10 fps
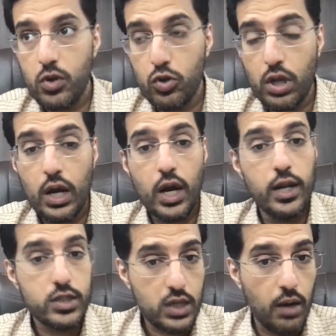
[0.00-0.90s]
Uttarakhand,
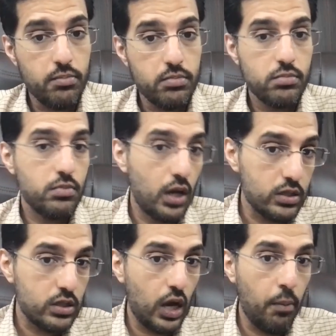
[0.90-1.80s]
it's come.
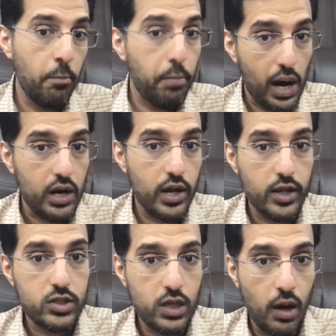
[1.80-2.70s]
Assam, partly
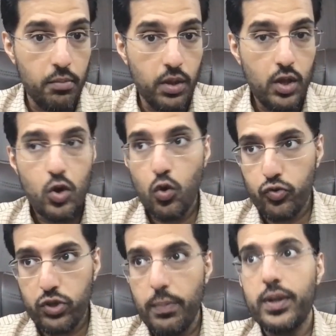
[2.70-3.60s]
it's come.
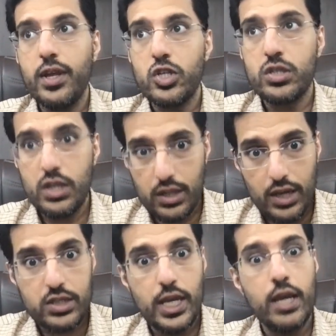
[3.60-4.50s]
Uttar Pradesh, they are
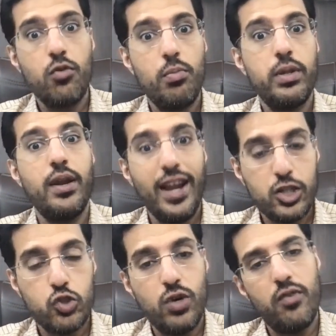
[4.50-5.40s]
saying, will be the
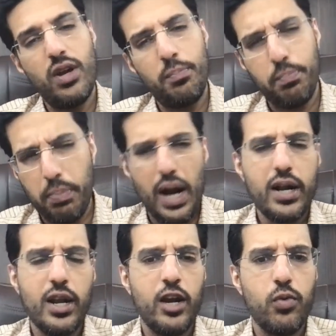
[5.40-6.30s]
next one where
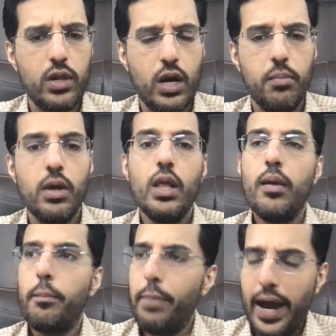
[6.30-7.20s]
partly it will come.
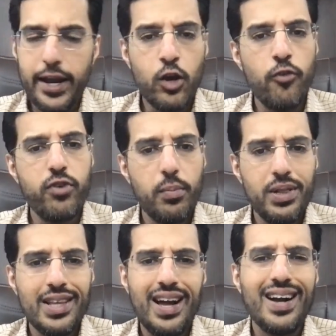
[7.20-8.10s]
Banning of triple
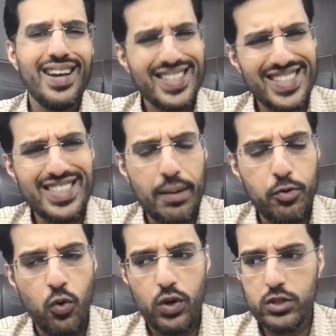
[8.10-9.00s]
talaq is a step
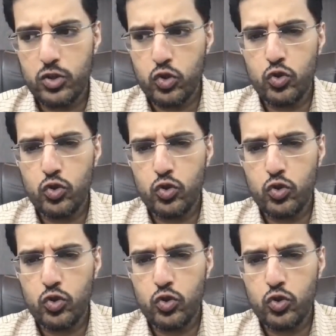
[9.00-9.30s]
towards this.